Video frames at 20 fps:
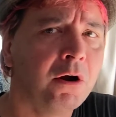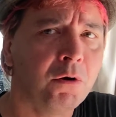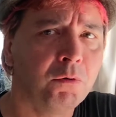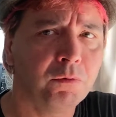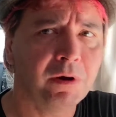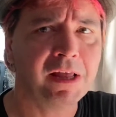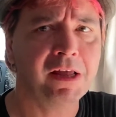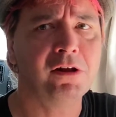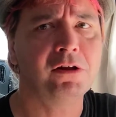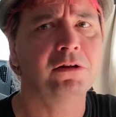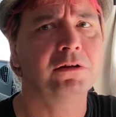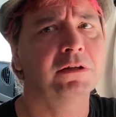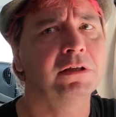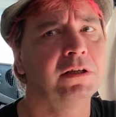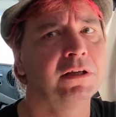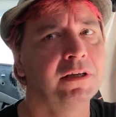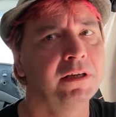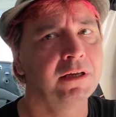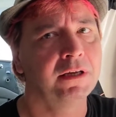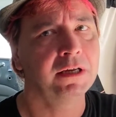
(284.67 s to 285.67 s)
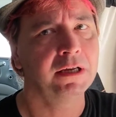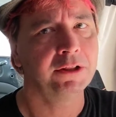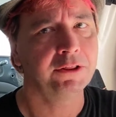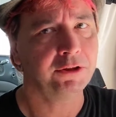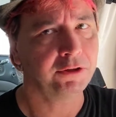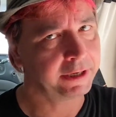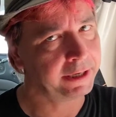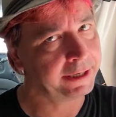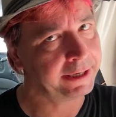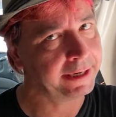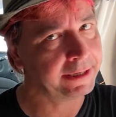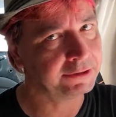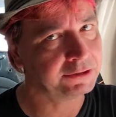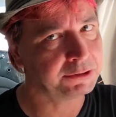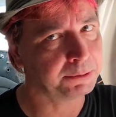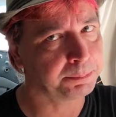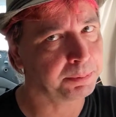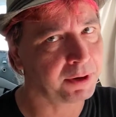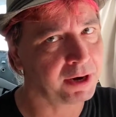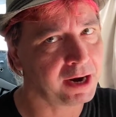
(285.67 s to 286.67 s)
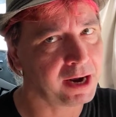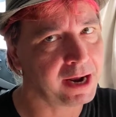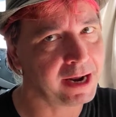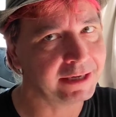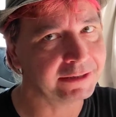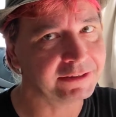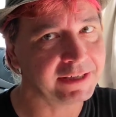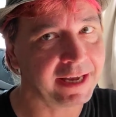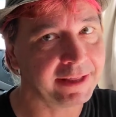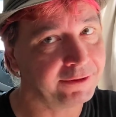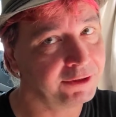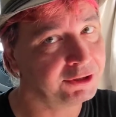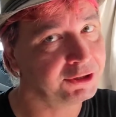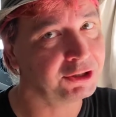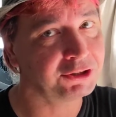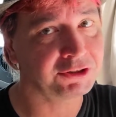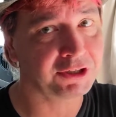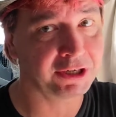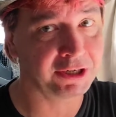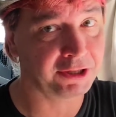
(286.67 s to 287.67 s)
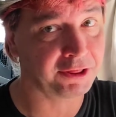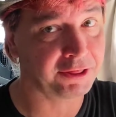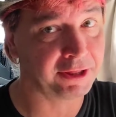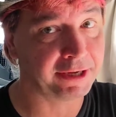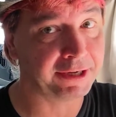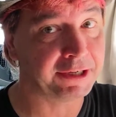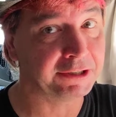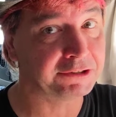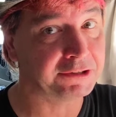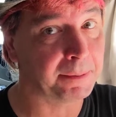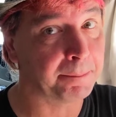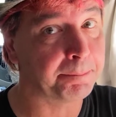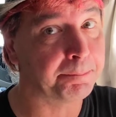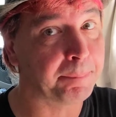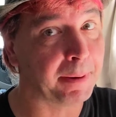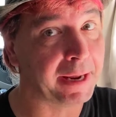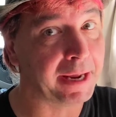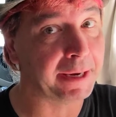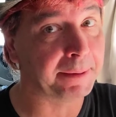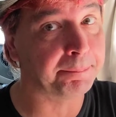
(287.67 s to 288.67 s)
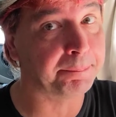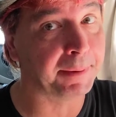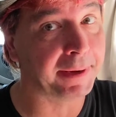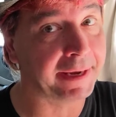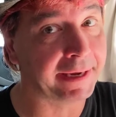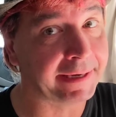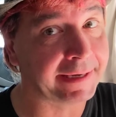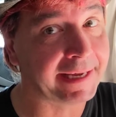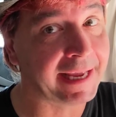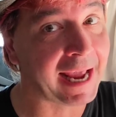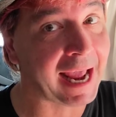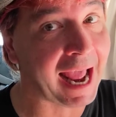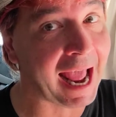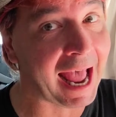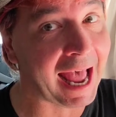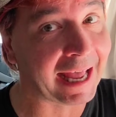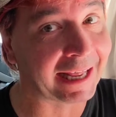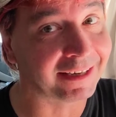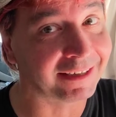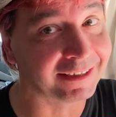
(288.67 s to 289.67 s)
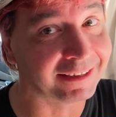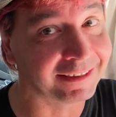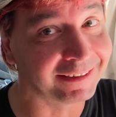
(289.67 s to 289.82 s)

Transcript: well, they're going to get a surprise, and they're just going to think it's a big, big cat.